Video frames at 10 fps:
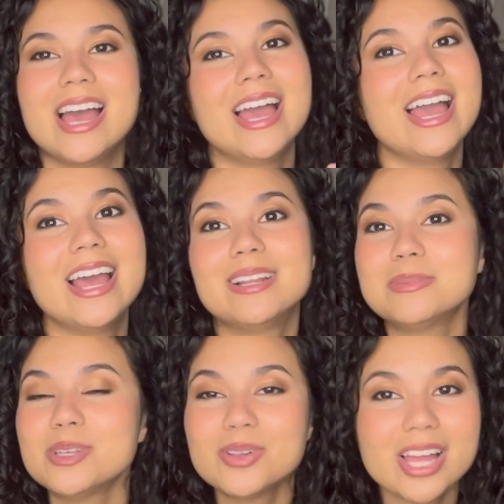And I'm
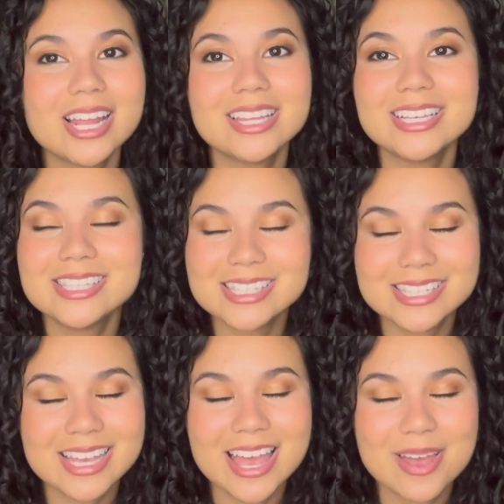so glad I listened
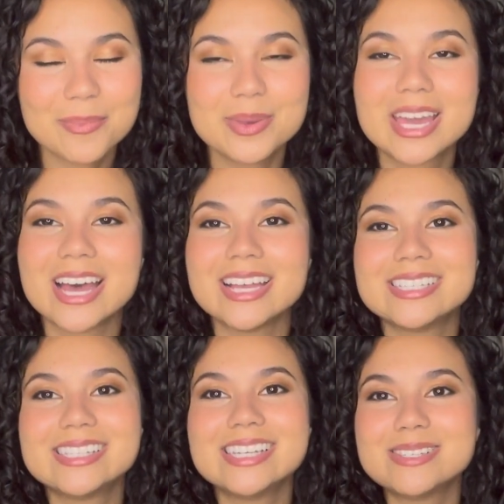to him
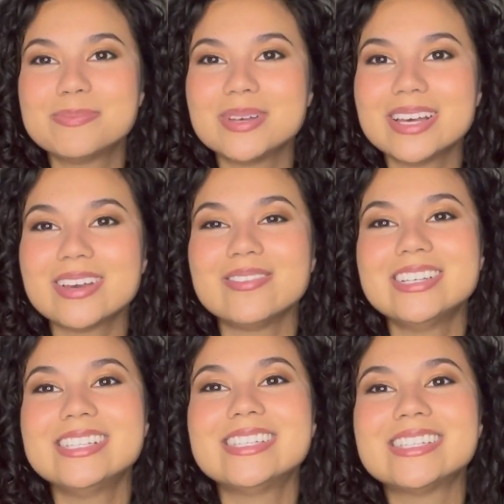because this book
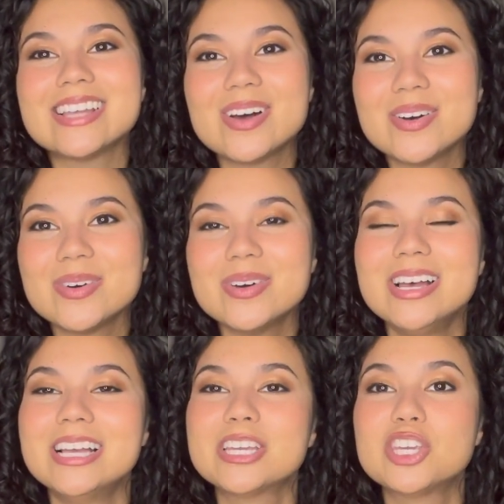was so
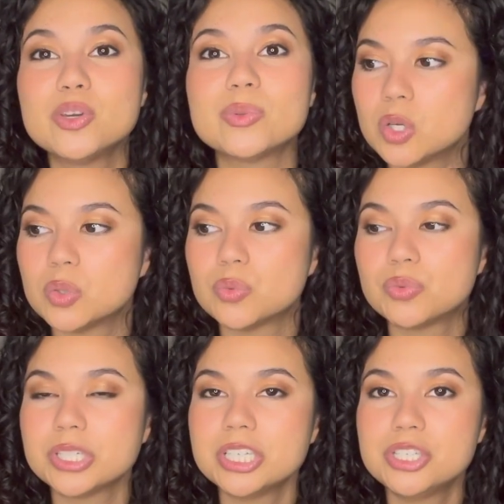cute.
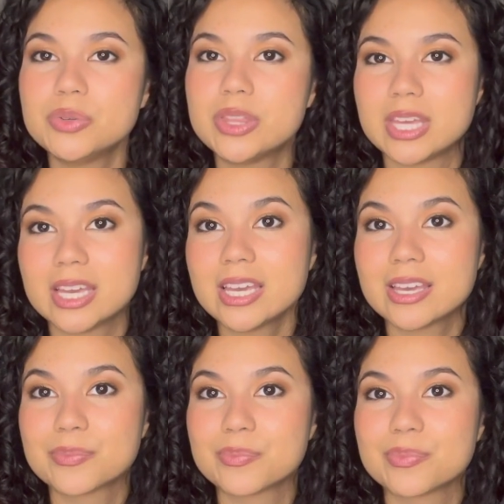Really do
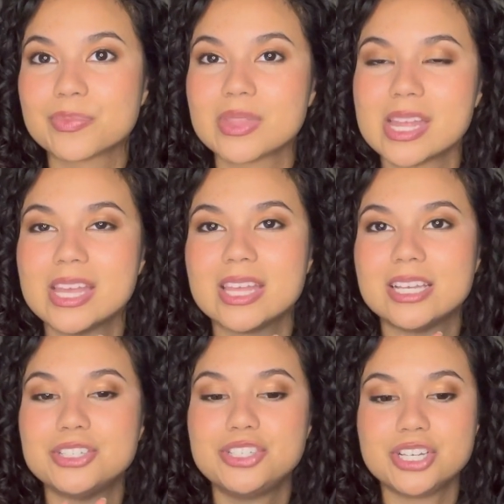think
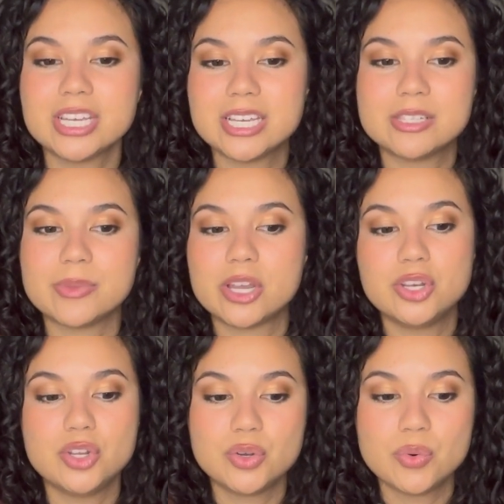she is my
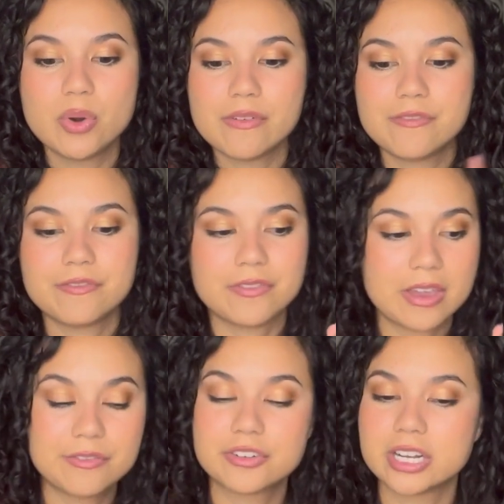new
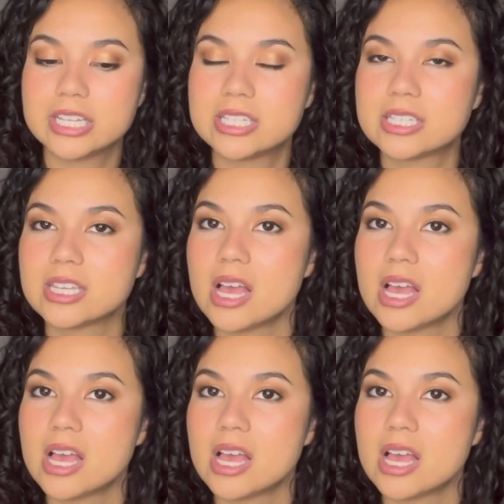favorite